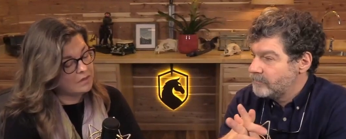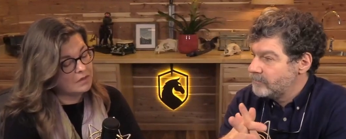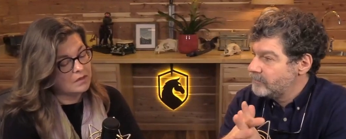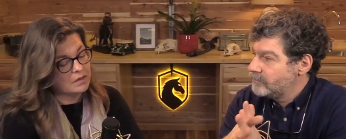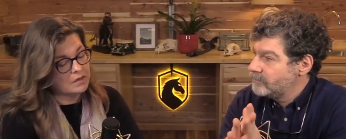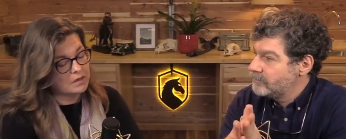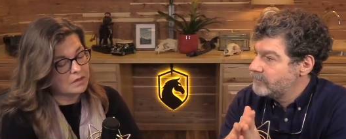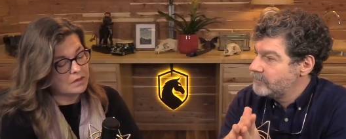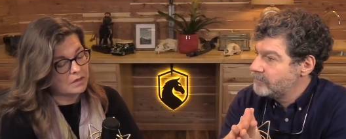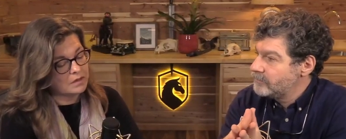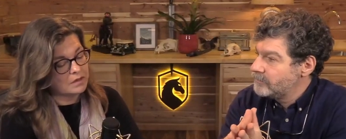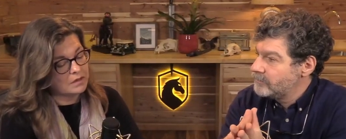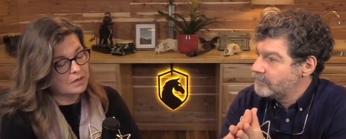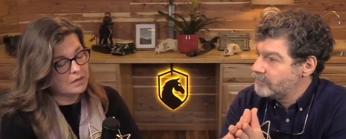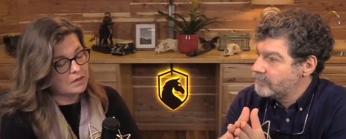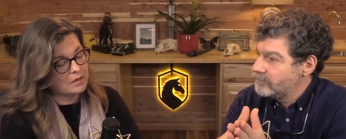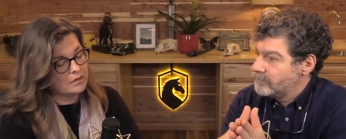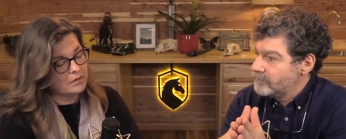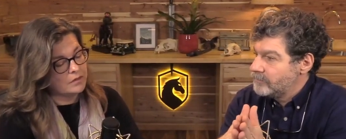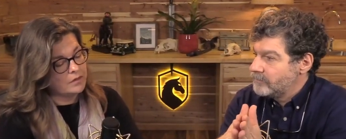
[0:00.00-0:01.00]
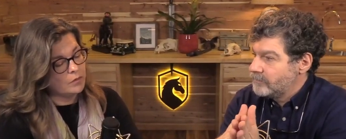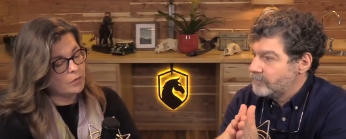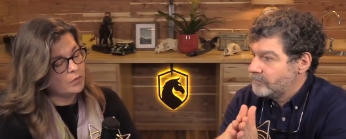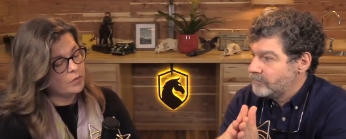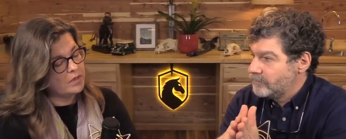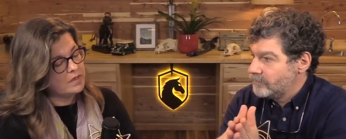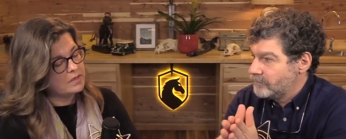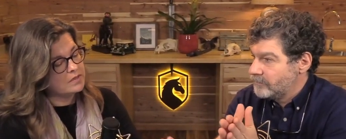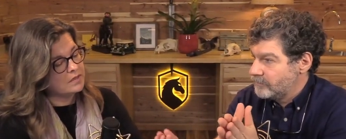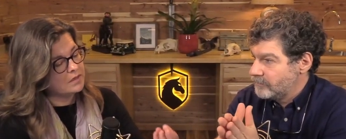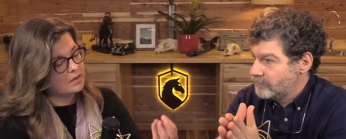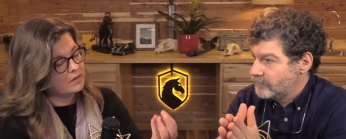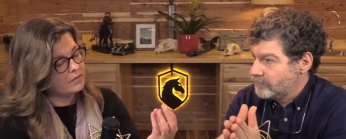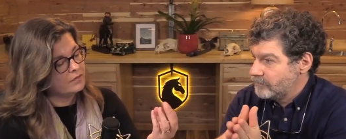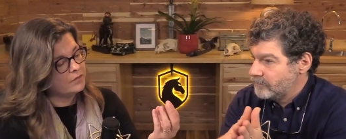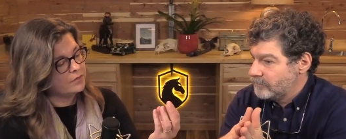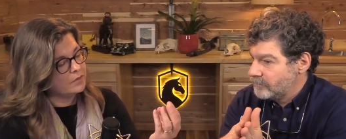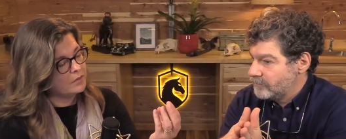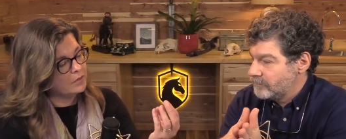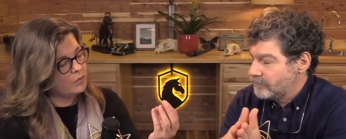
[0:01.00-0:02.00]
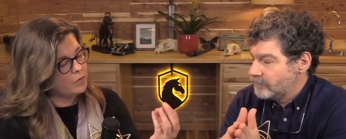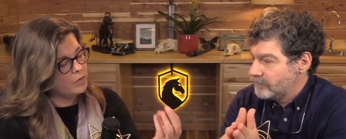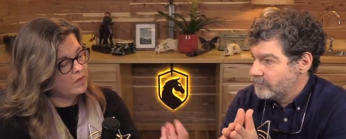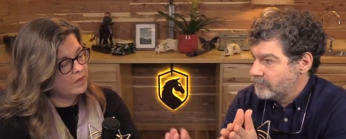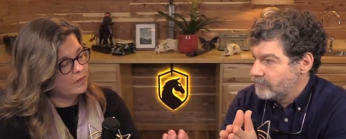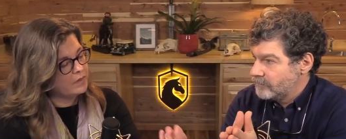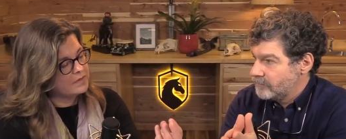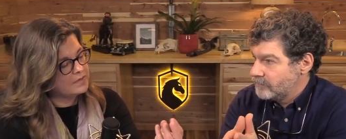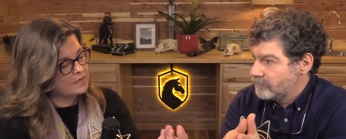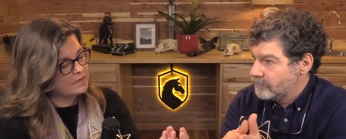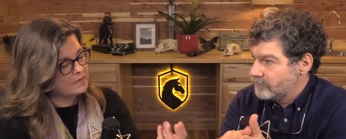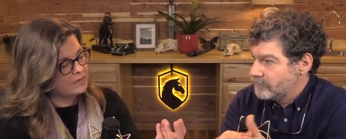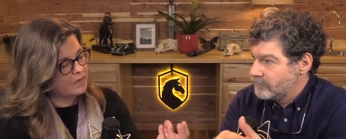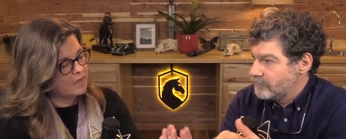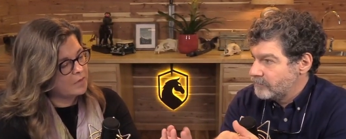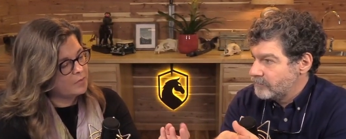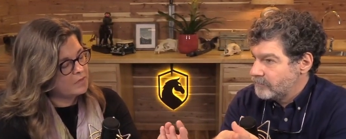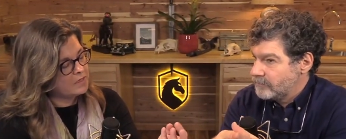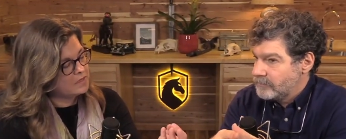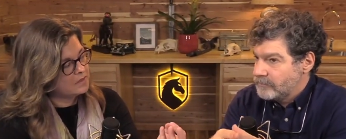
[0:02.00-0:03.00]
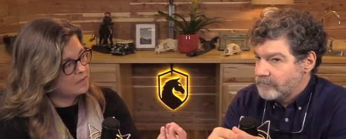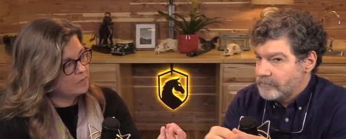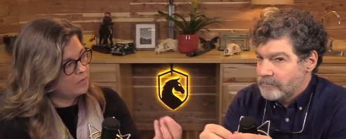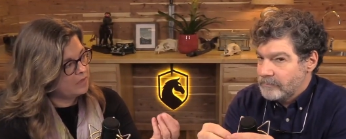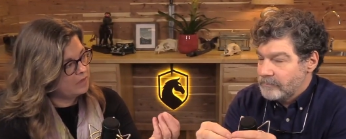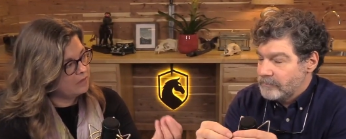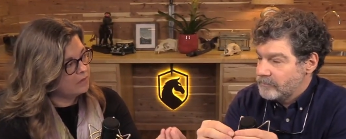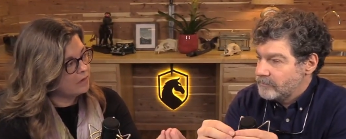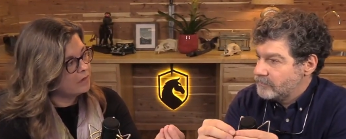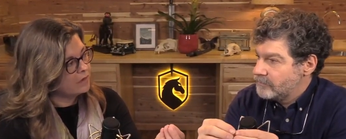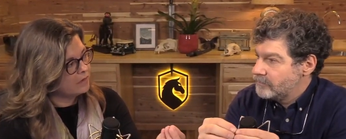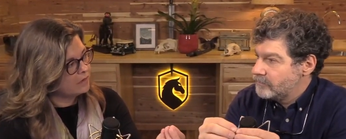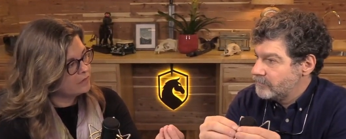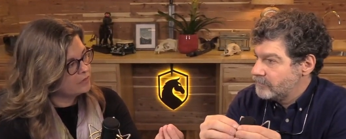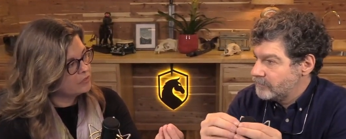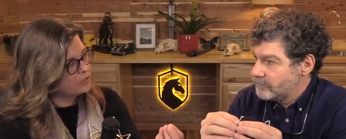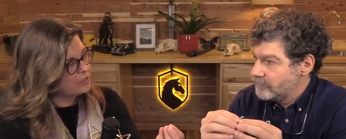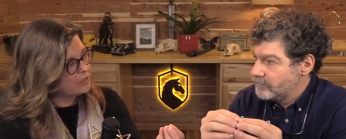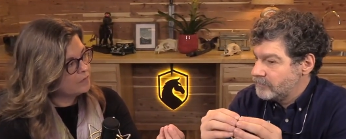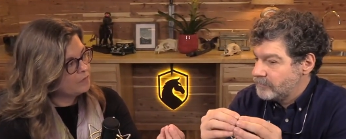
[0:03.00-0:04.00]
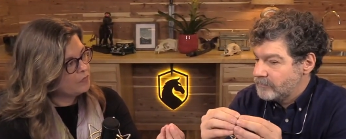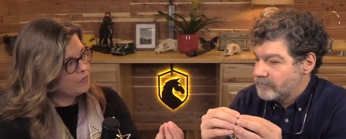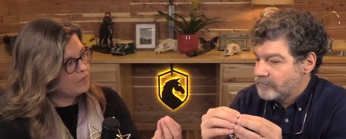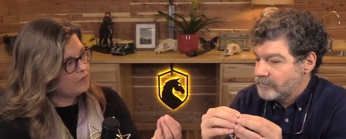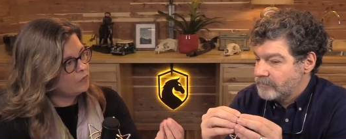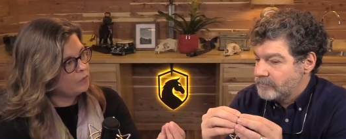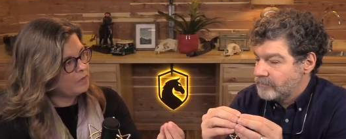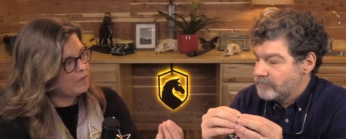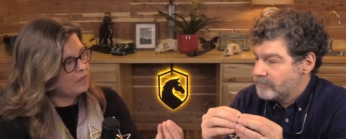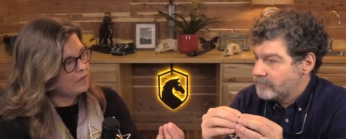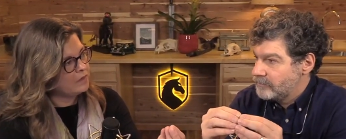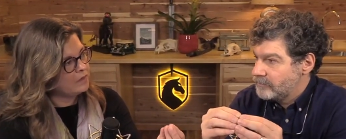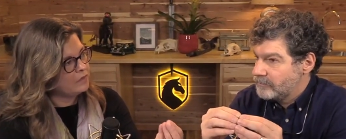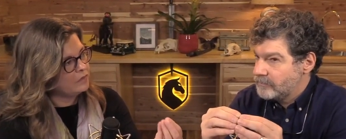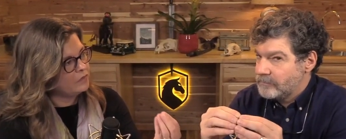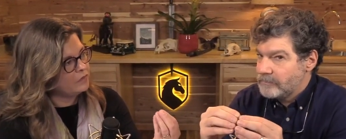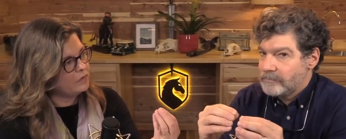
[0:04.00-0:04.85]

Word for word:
Speaker 1: are the reason for one of the sets of gametes to be large is because